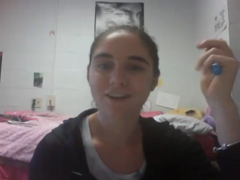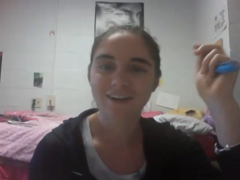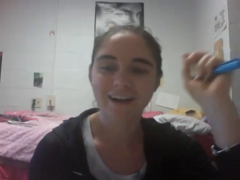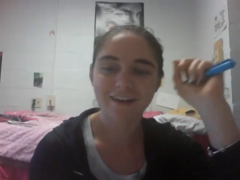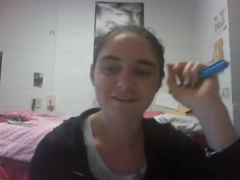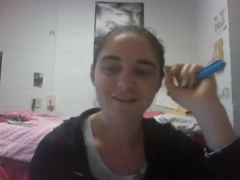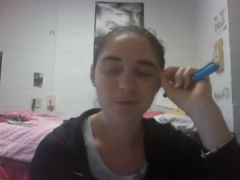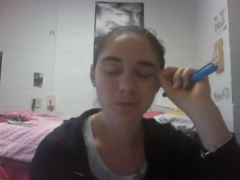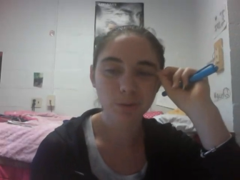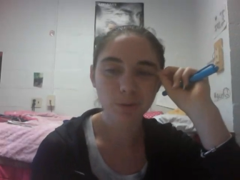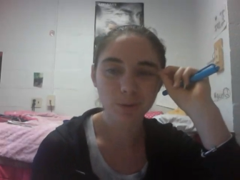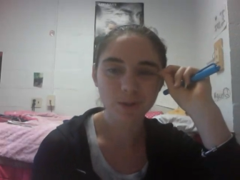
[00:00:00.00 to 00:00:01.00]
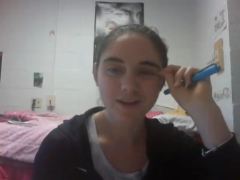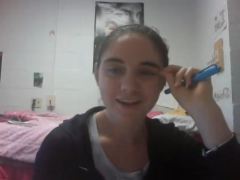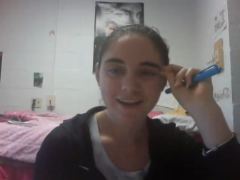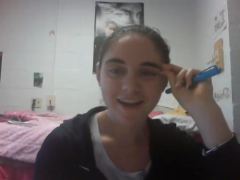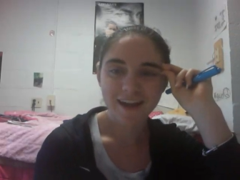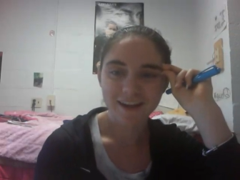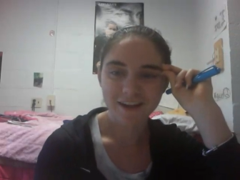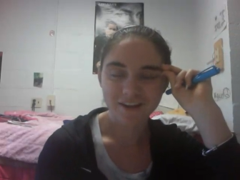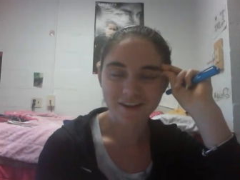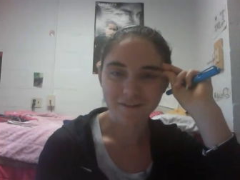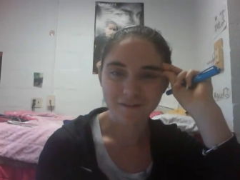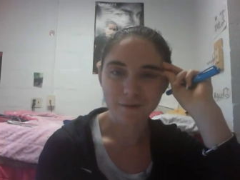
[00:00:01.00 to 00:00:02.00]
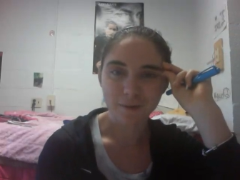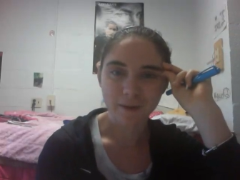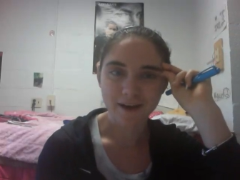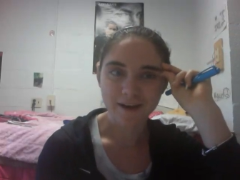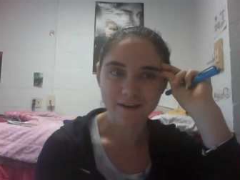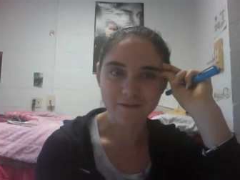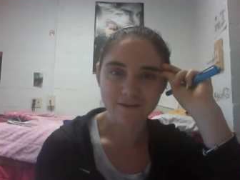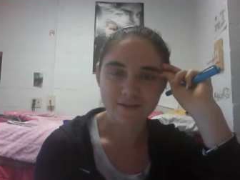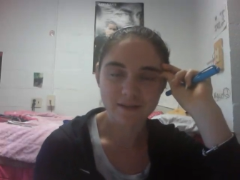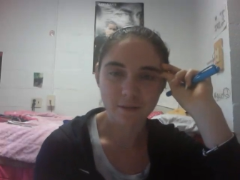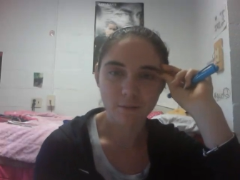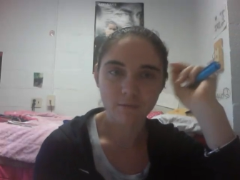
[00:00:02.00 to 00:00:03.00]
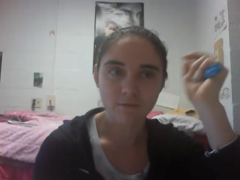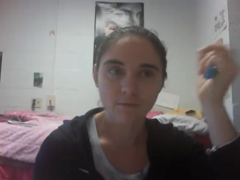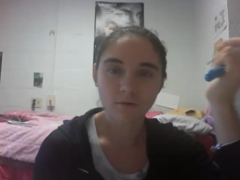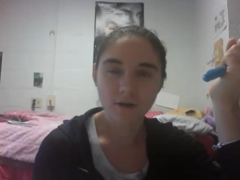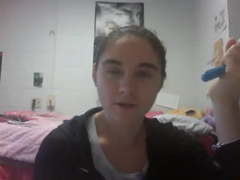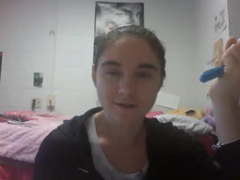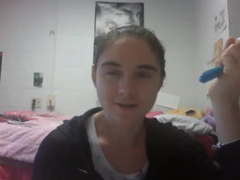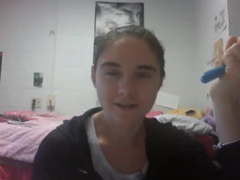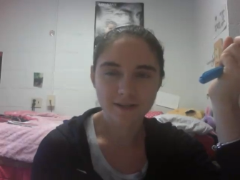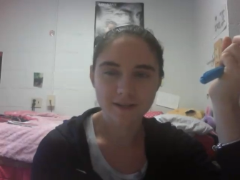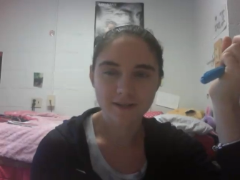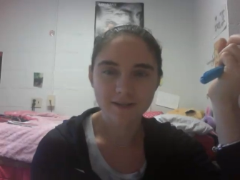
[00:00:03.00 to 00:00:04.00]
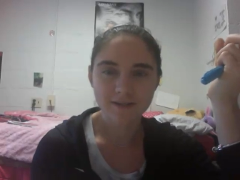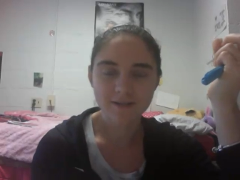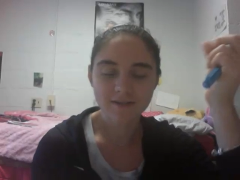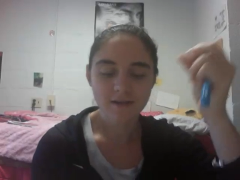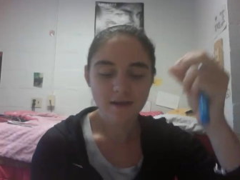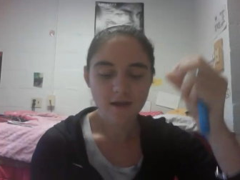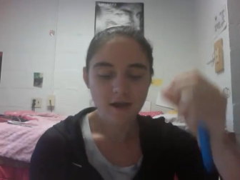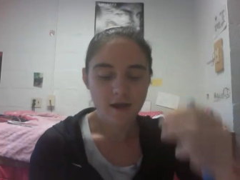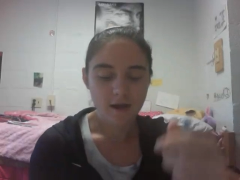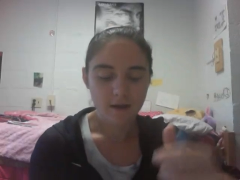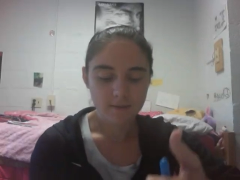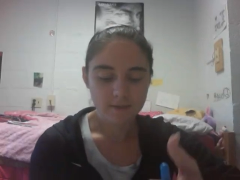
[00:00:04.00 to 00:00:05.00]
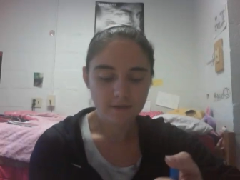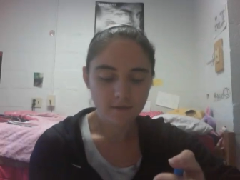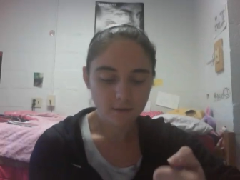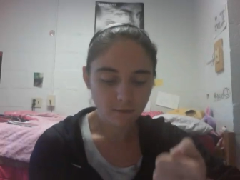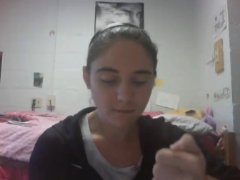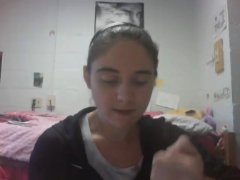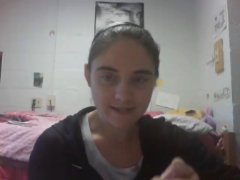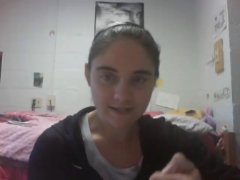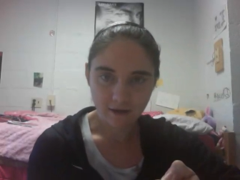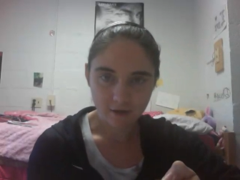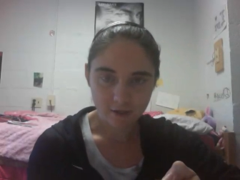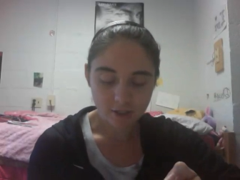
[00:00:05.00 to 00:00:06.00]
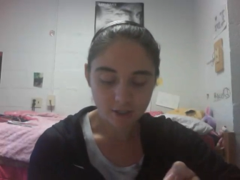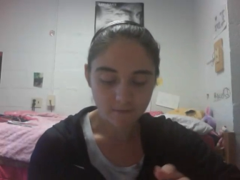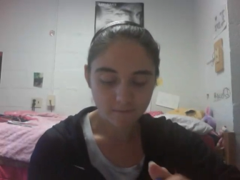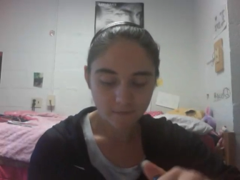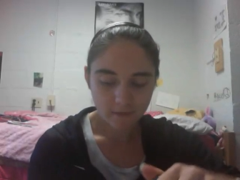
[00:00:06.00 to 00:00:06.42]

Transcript: You're going to have to Google, and you're going to have to read about it if you seem more interested in this. I'm just giving you a base knowledge here.